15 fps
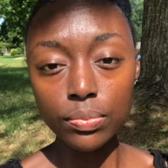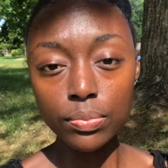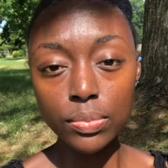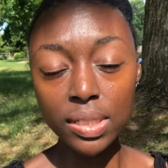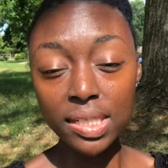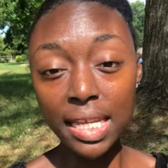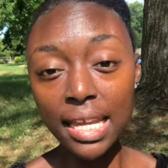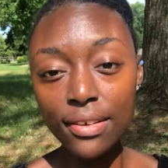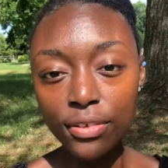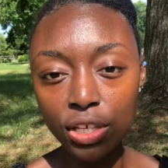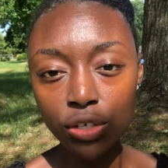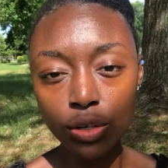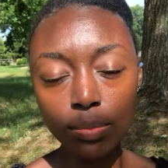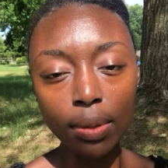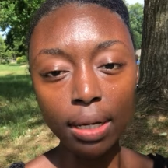saving
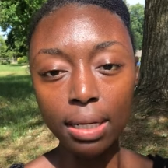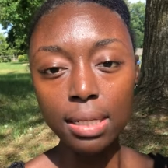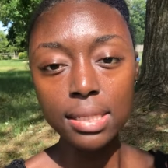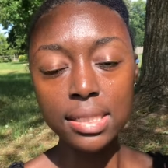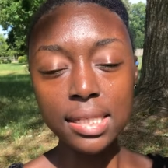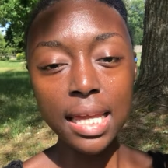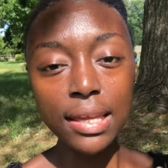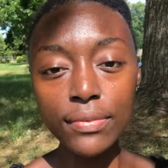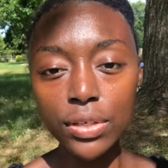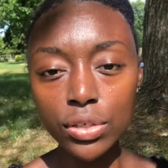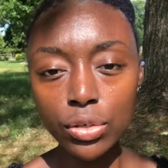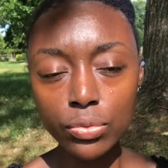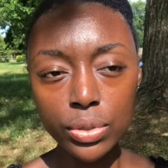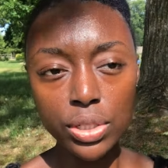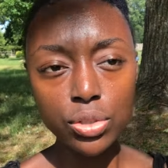your money, saving
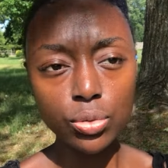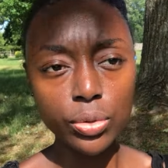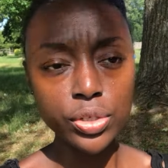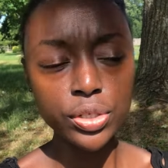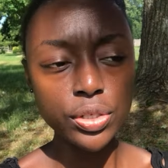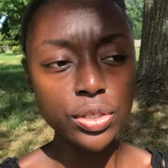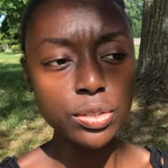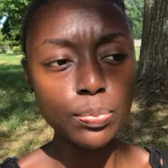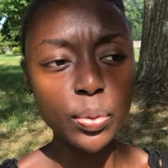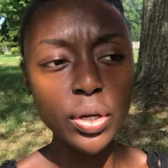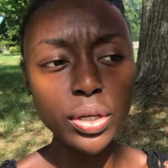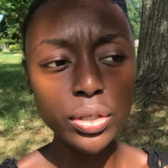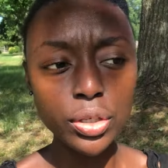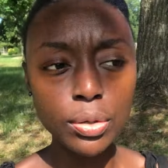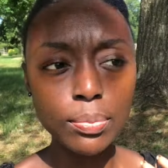your resources,
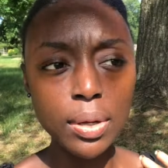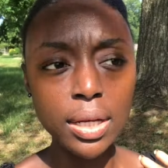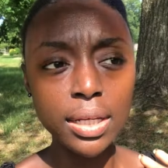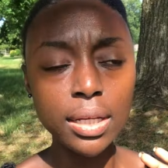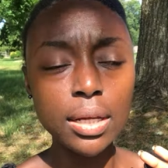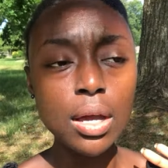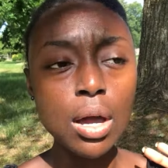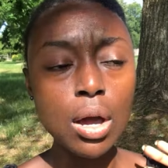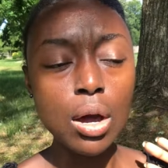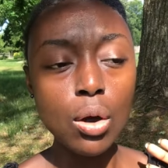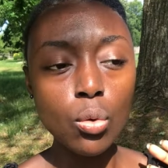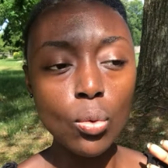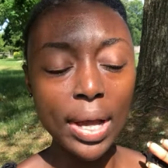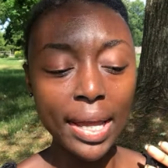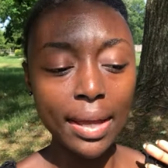put your money
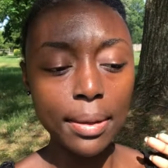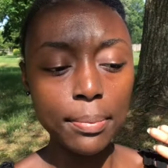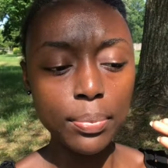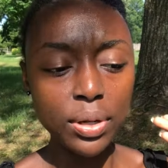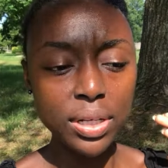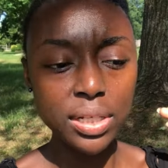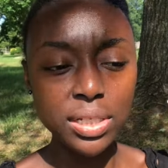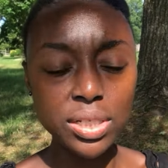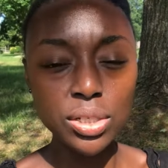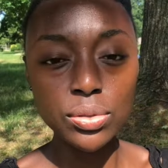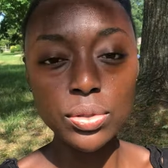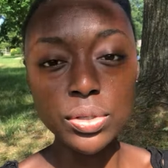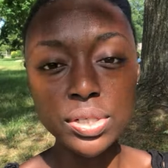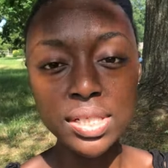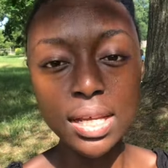away and put it to
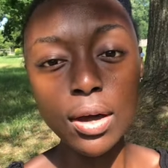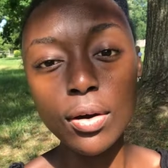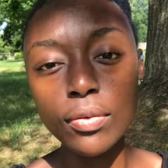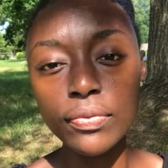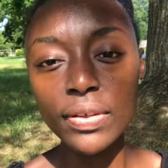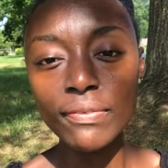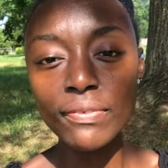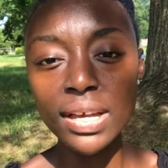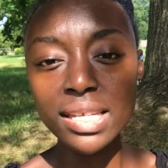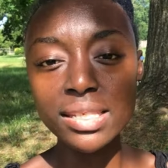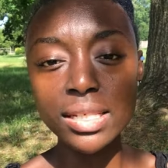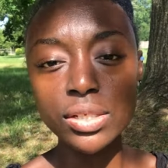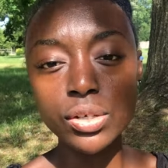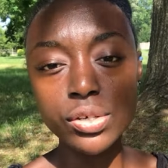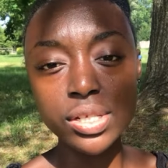yourself, invest
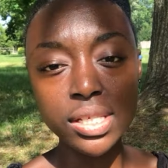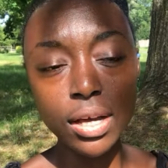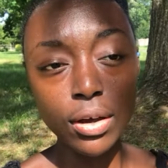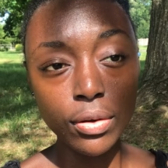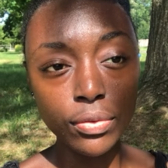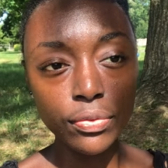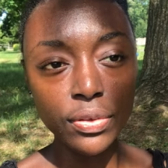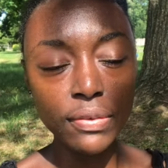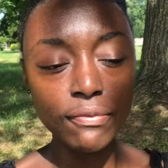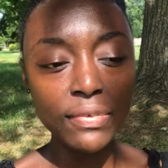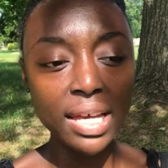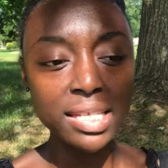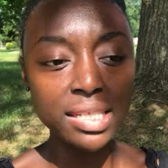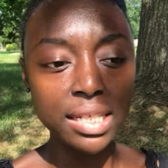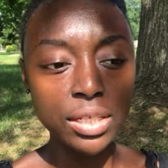in your family,
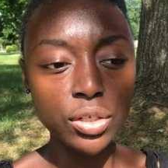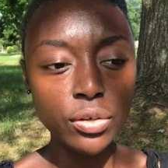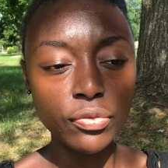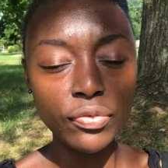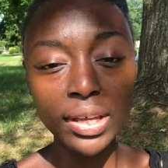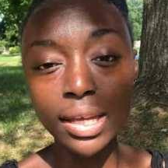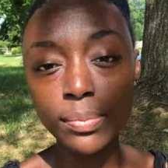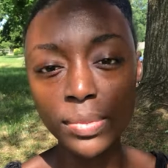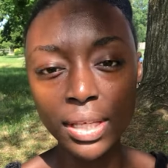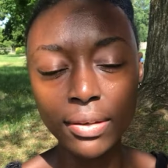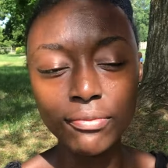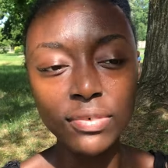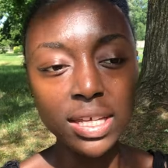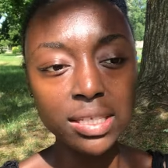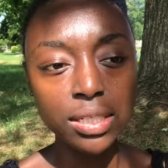
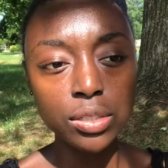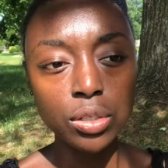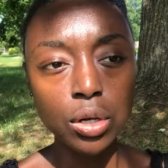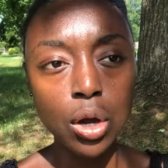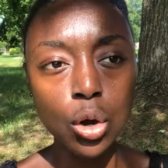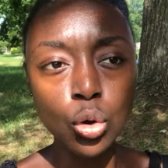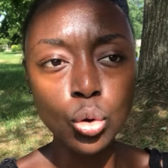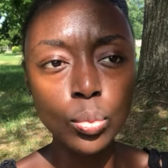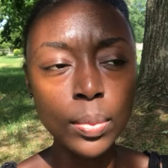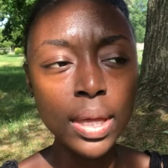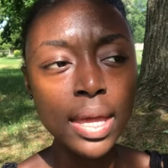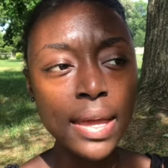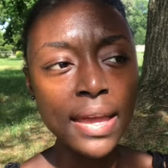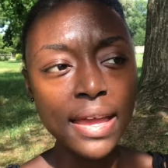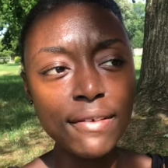invest in your home,
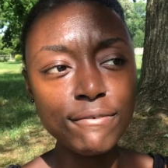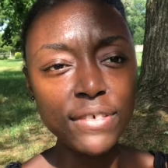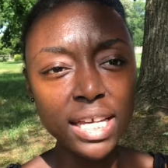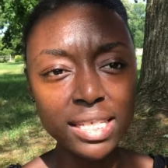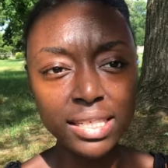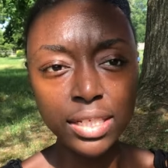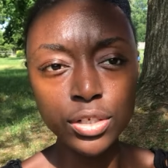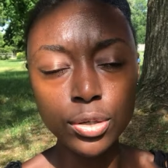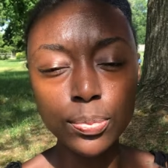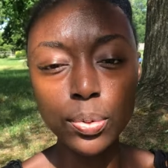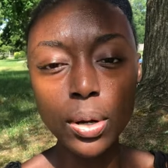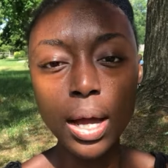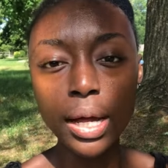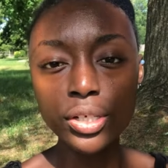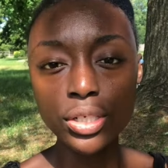invest in your
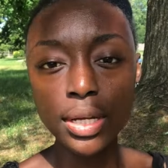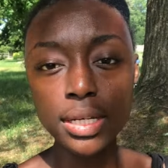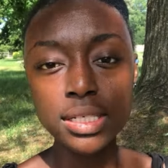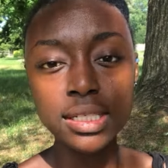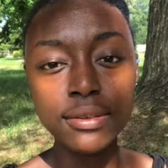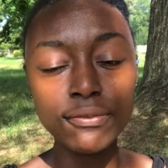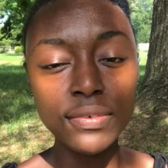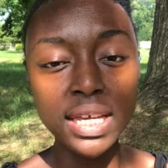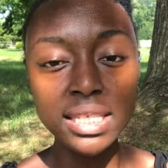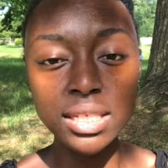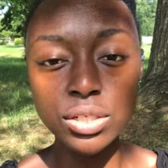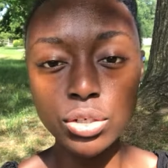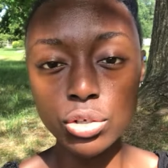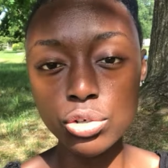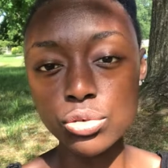projects, invest
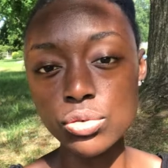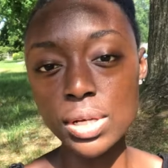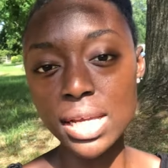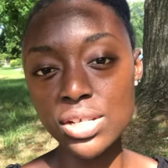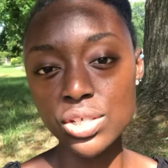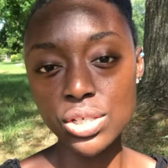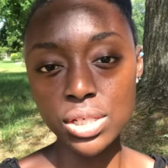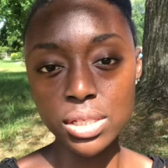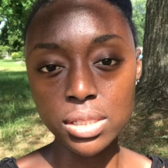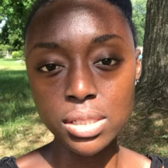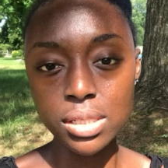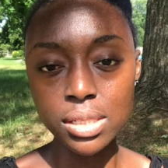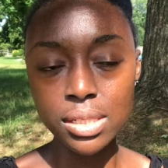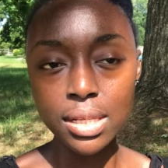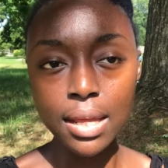in your
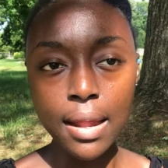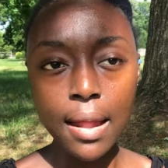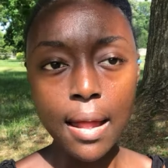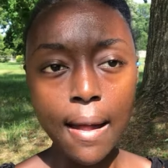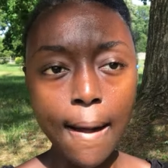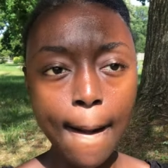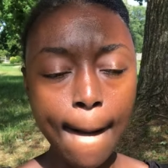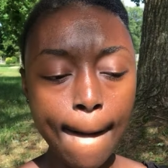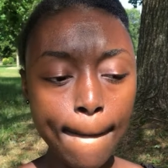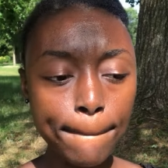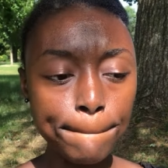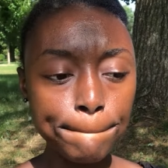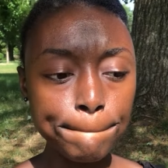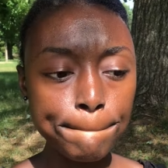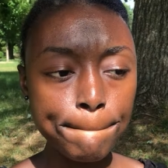creations,
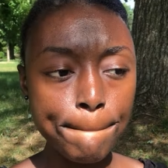and